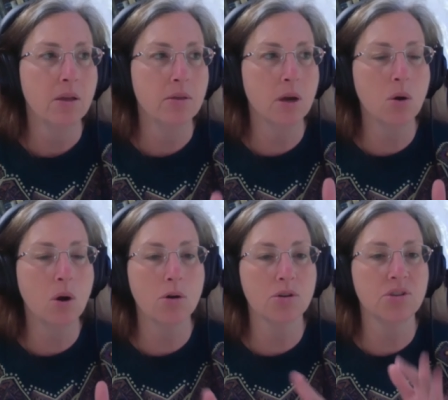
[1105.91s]
there
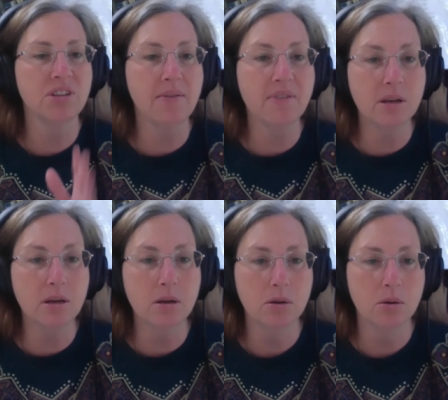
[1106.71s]
are
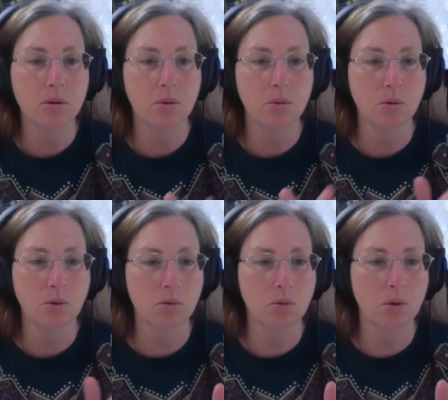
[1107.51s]
7
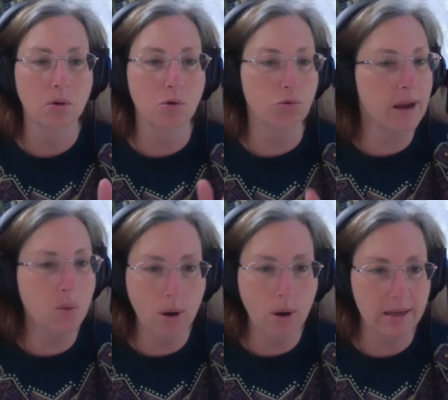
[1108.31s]
great
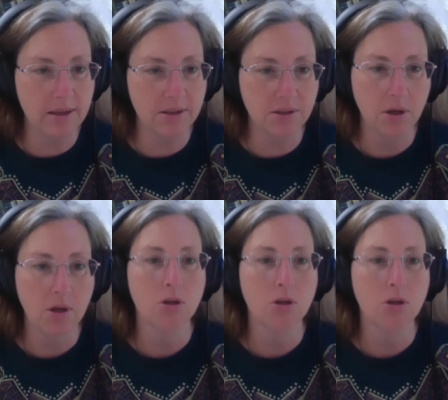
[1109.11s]
ways